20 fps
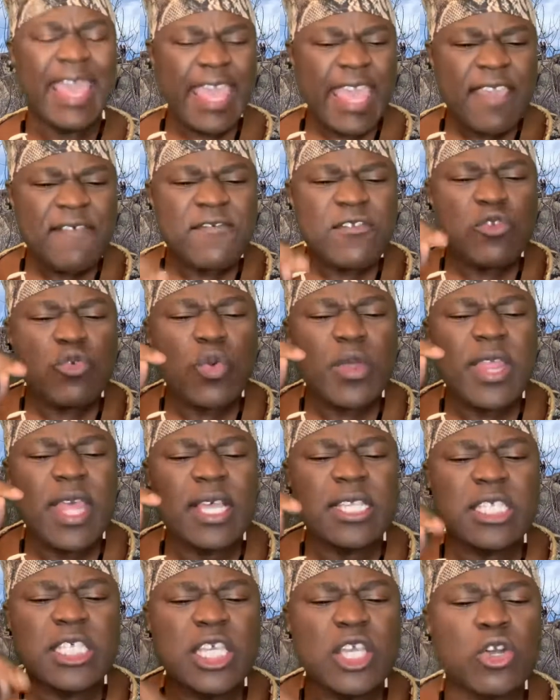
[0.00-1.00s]
even with
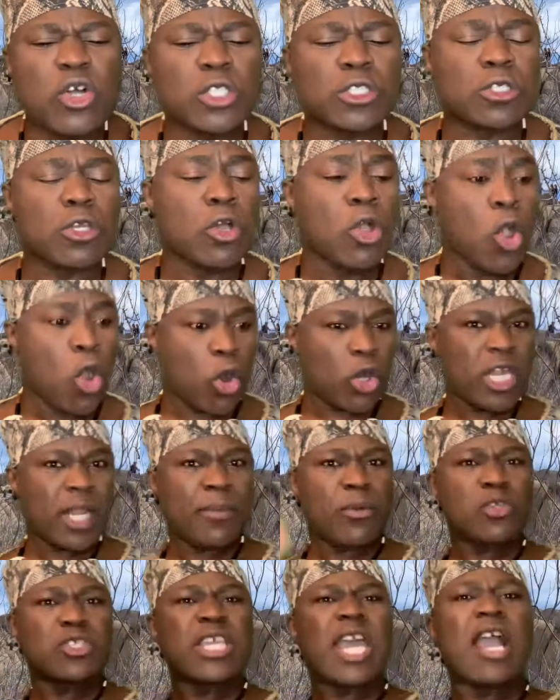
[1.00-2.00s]
their single toe,
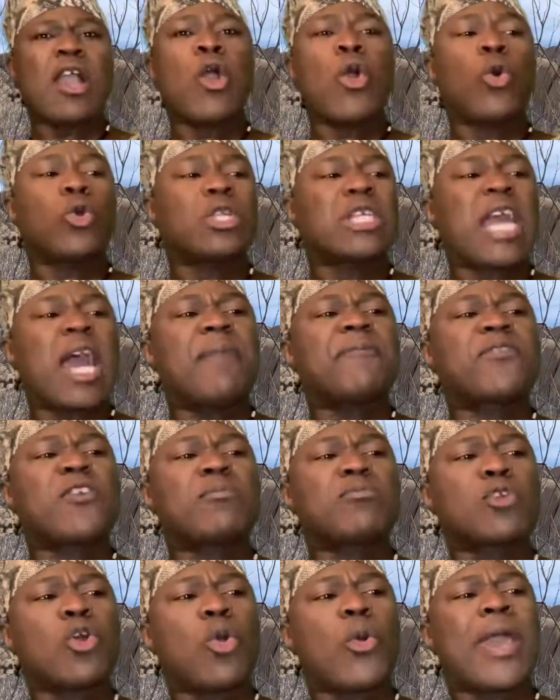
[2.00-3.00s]
Orebonyang would come
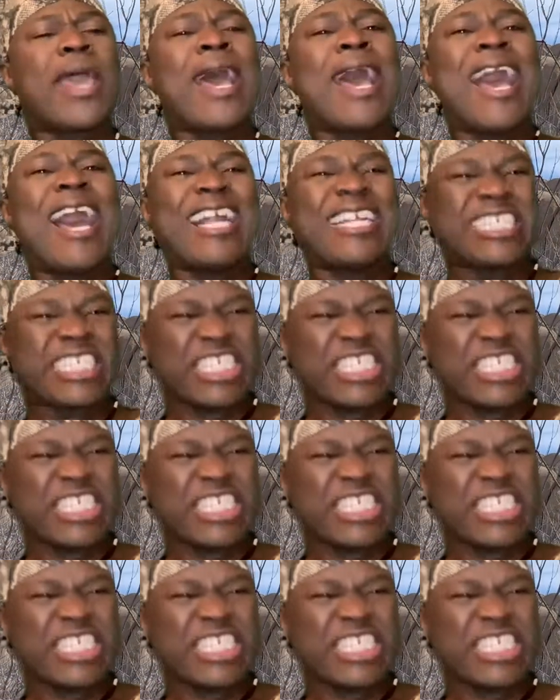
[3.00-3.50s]
from nowhere and